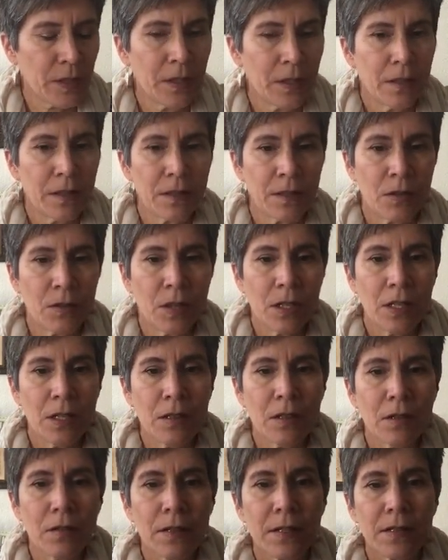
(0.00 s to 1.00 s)
So
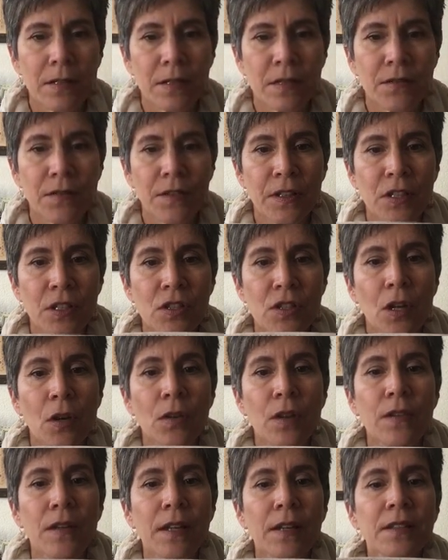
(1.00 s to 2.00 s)
here is the finish. The
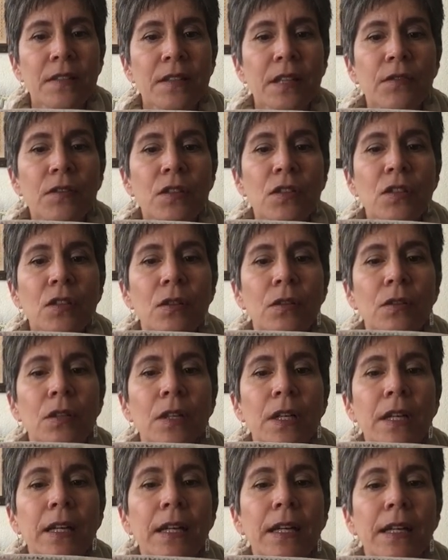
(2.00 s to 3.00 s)
only thing I still have to do,
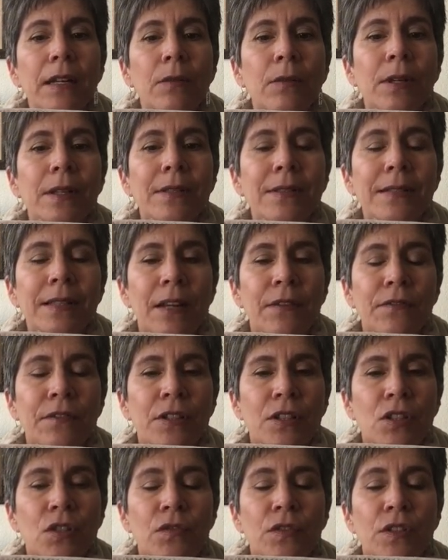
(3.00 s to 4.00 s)
well, it's not
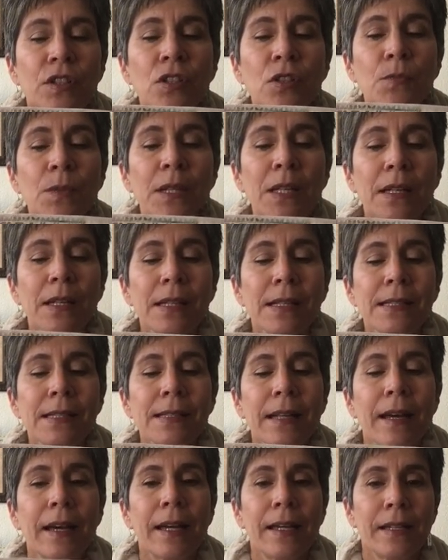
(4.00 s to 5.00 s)
finished because
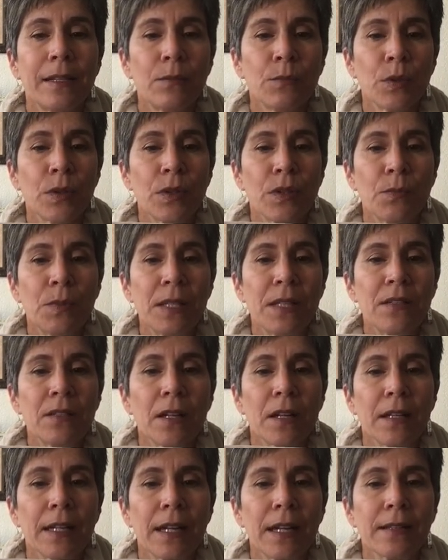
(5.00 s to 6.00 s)
I didn't put the beads
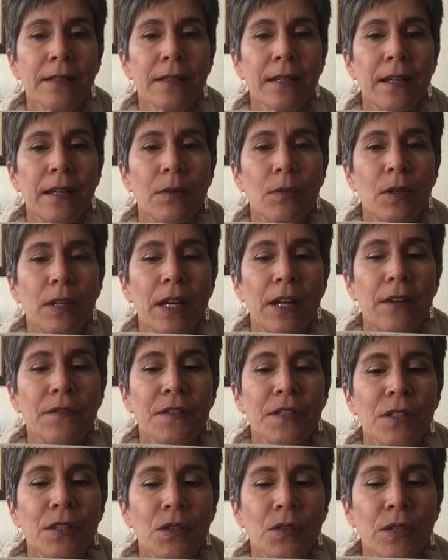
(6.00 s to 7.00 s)
on yet. I will have
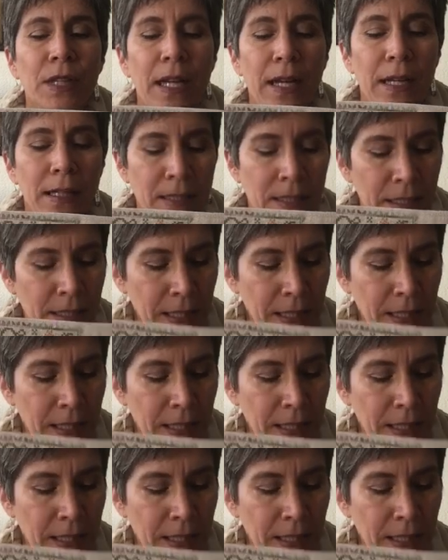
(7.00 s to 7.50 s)
to do that.